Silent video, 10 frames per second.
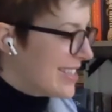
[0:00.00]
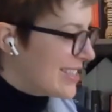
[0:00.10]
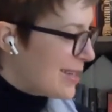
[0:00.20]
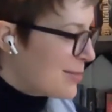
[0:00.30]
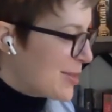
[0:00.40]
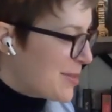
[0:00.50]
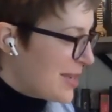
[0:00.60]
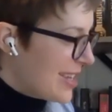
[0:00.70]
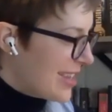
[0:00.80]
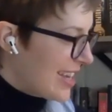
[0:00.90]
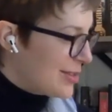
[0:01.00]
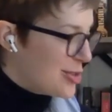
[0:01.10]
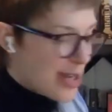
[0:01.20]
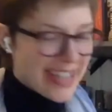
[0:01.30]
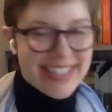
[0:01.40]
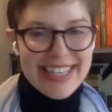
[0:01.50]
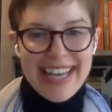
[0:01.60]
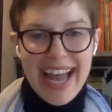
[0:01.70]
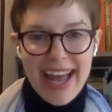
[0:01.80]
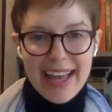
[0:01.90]
it seems to me that
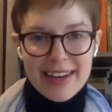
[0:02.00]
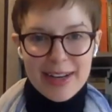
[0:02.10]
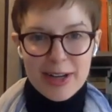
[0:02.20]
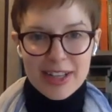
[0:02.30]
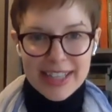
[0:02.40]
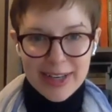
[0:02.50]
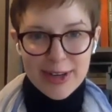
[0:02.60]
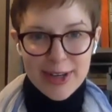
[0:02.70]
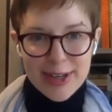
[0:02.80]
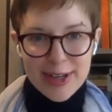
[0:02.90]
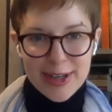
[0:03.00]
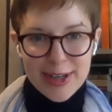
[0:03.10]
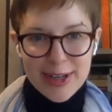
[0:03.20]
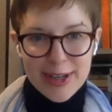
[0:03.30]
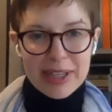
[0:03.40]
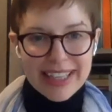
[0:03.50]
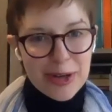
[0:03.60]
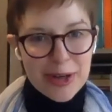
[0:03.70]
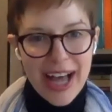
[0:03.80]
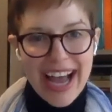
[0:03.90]
Jessie had clearer
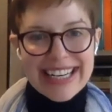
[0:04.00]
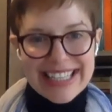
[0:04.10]
political yeah.